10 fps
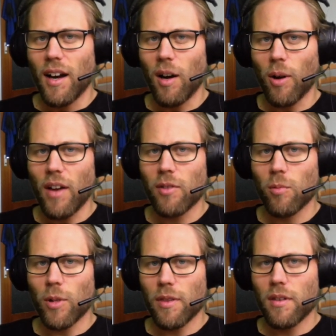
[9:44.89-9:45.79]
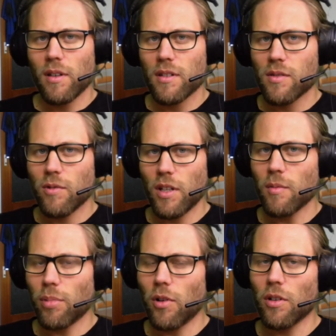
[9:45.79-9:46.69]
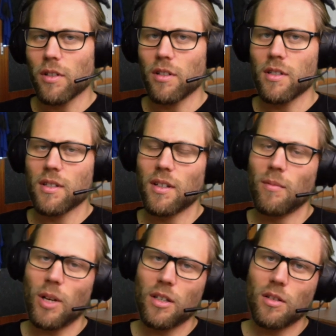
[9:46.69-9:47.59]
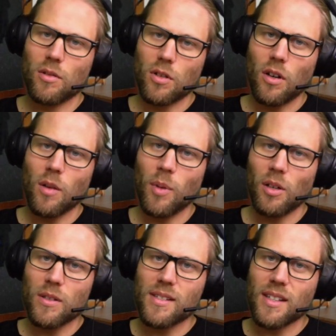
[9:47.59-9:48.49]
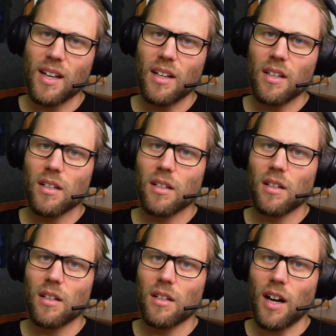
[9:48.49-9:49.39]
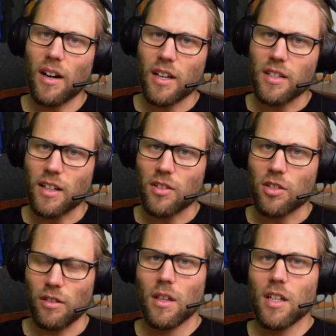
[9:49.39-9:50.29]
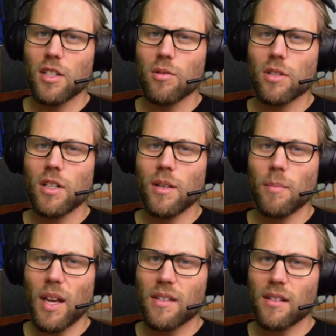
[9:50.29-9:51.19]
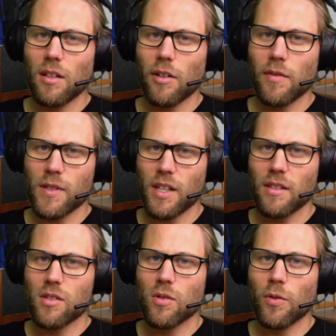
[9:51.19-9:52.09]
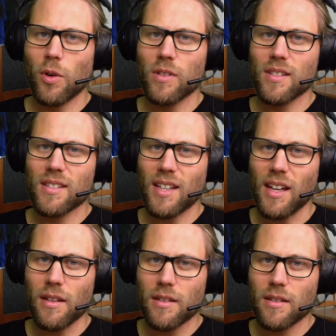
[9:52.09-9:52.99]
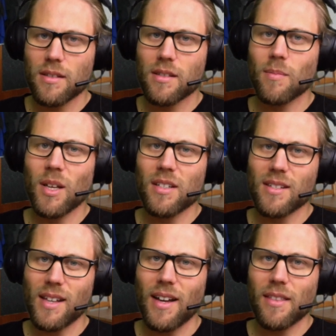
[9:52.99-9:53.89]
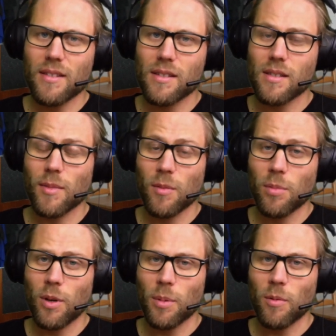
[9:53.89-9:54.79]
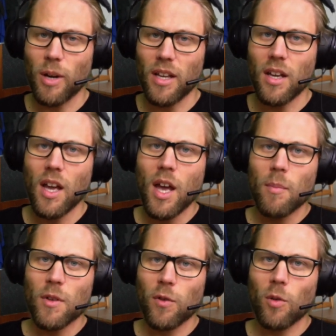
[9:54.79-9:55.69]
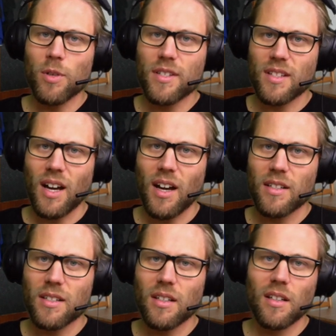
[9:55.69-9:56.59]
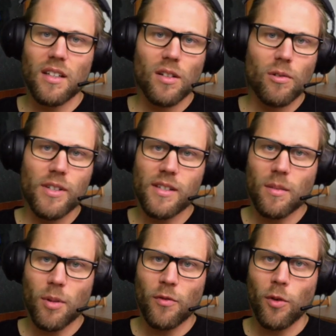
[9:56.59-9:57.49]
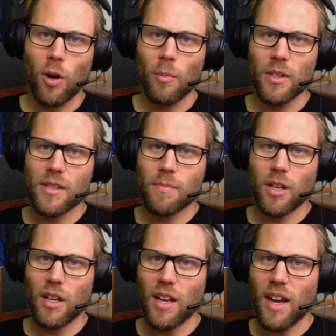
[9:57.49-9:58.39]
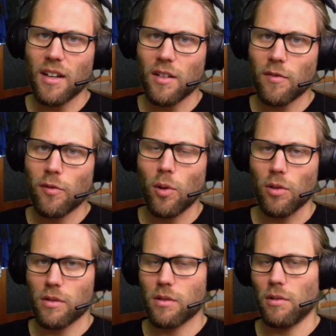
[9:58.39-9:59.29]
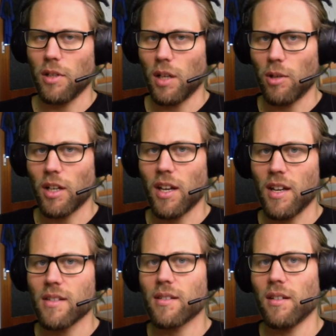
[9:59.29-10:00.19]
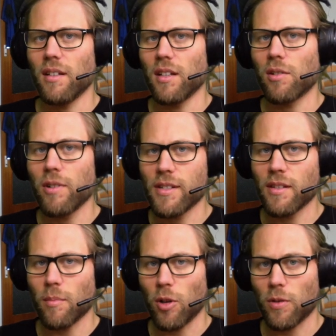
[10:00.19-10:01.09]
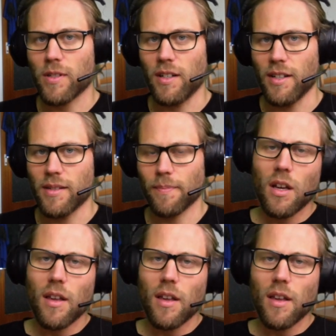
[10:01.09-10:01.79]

However, one thing is really important when you talk about scaling an architecture. It usually makes a lot of sense to first scale the system and design the system in a proper way before we start increasing the performance by adding force. So in our case, increasing the block size.